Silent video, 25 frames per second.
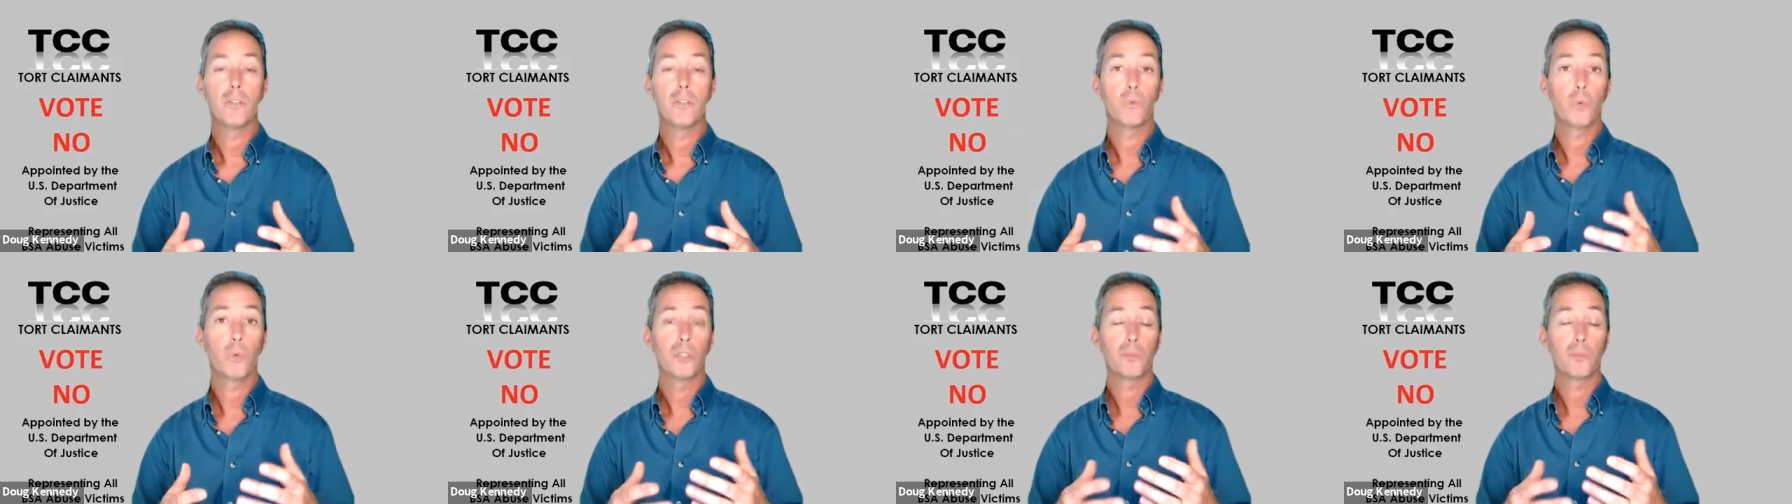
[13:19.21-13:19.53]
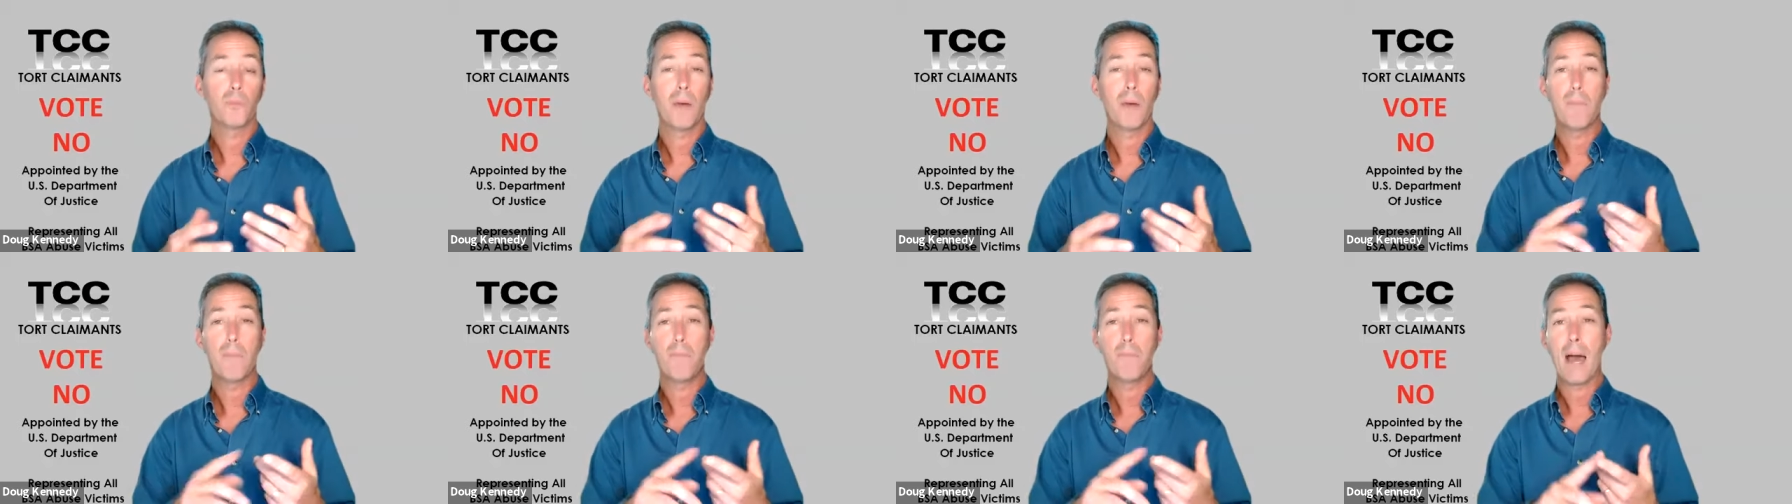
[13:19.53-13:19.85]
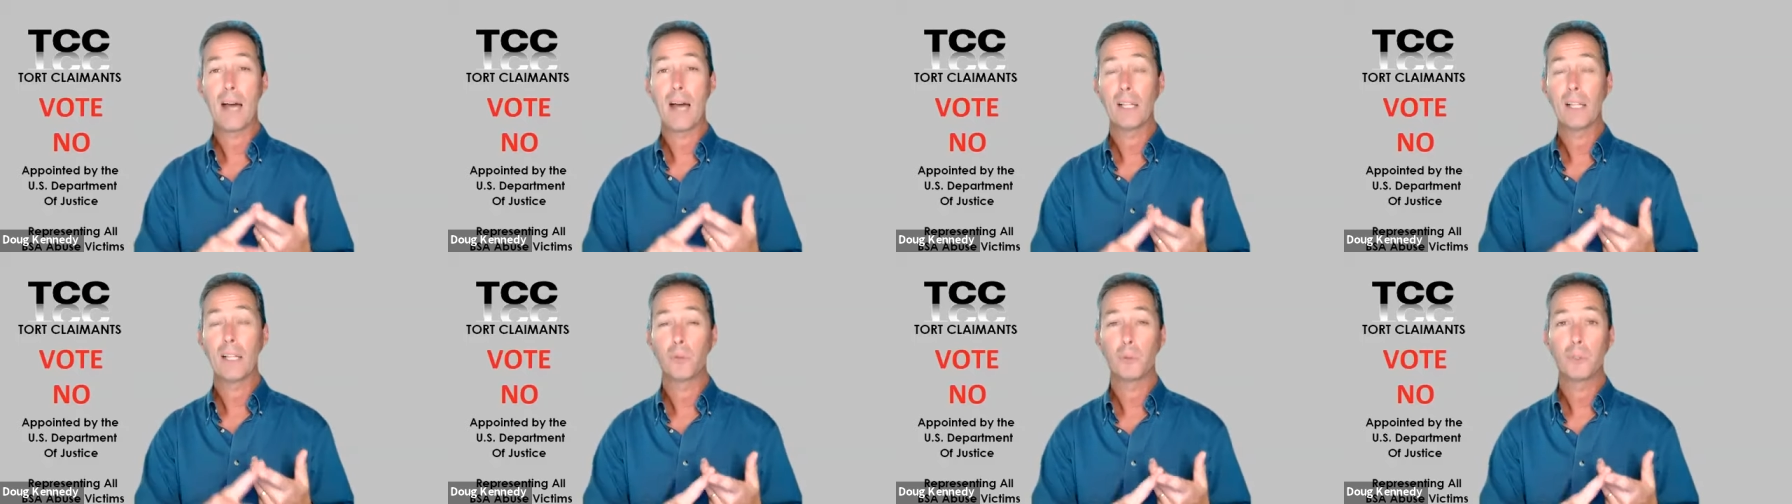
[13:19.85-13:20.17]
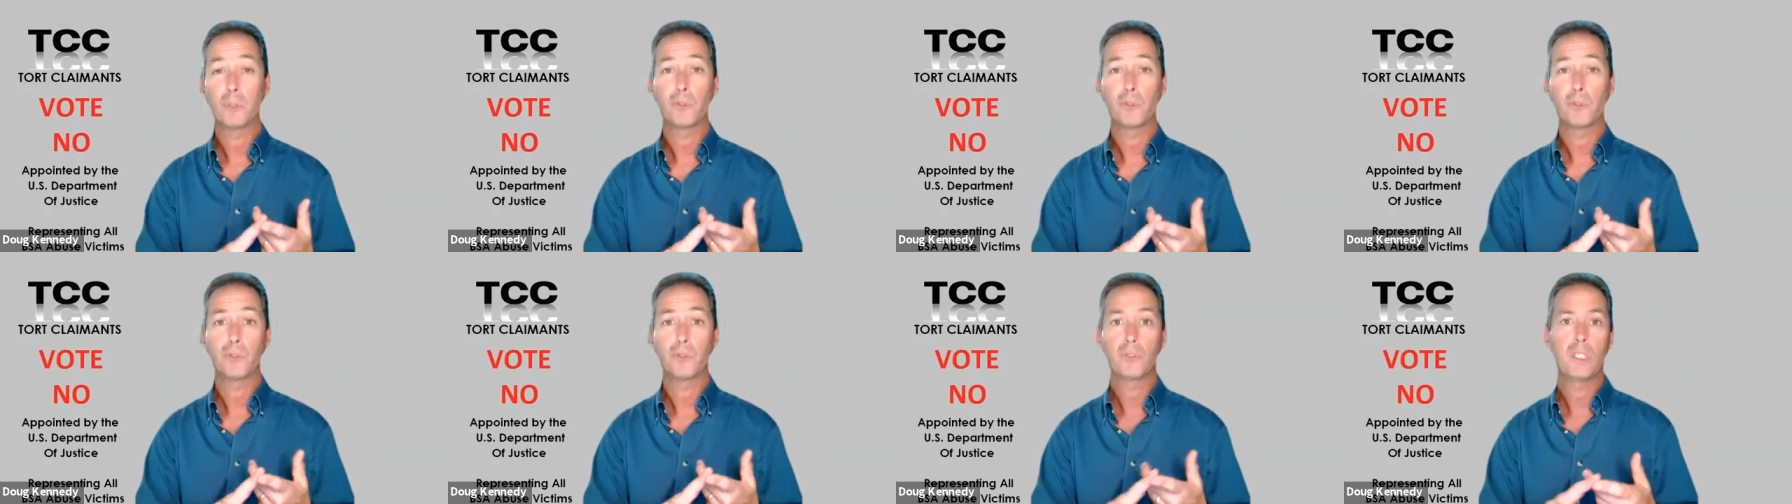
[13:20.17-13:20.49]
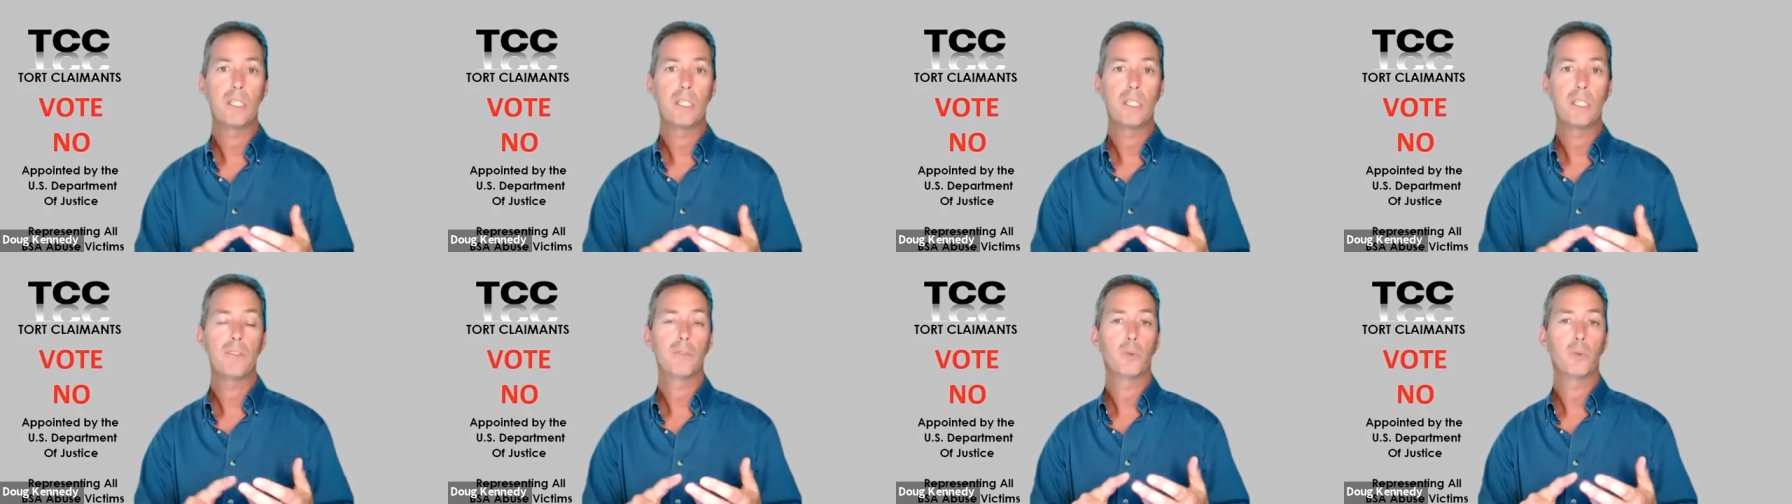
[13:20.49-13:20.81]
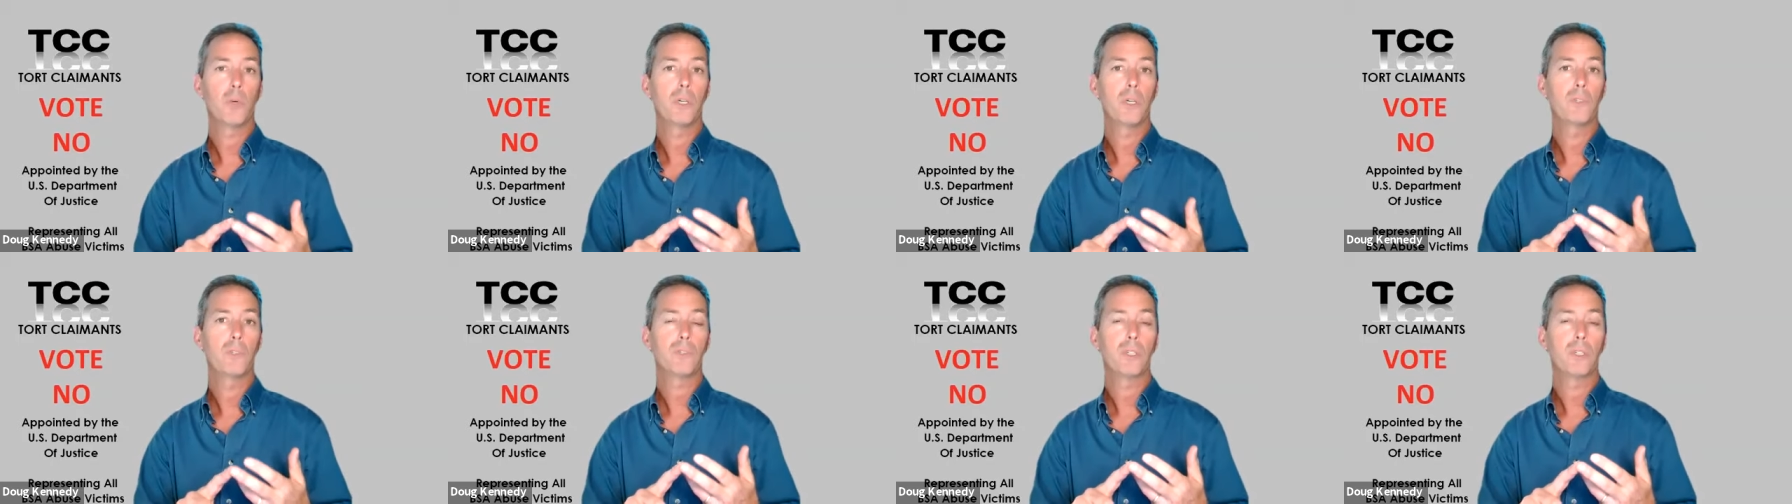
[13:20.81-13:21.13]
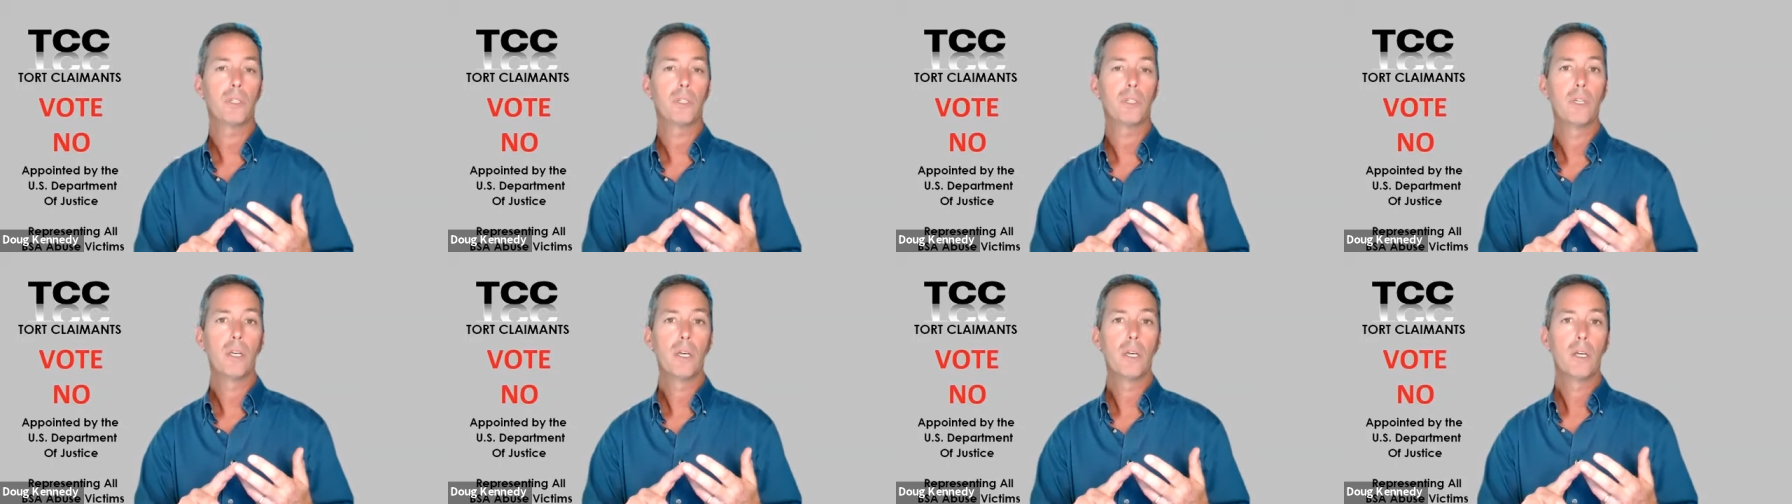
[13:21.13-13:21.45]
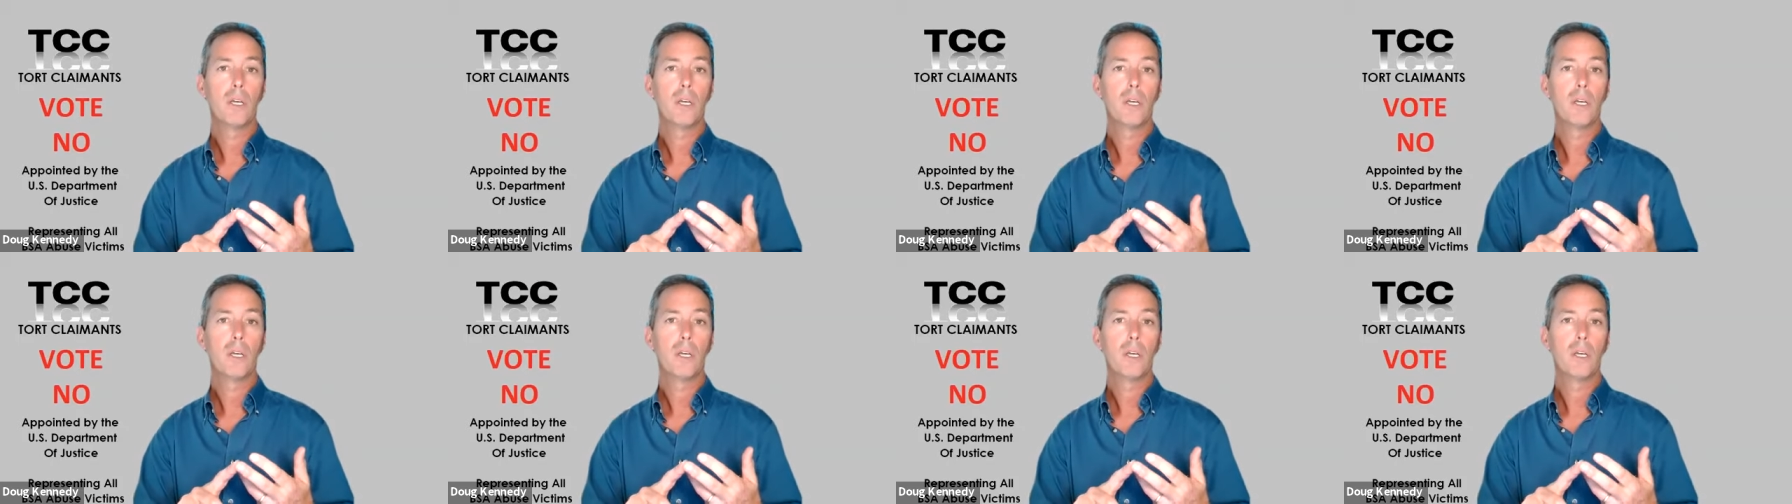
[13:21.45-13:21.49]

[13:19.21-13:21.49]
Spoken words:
Was my ballot received? Was it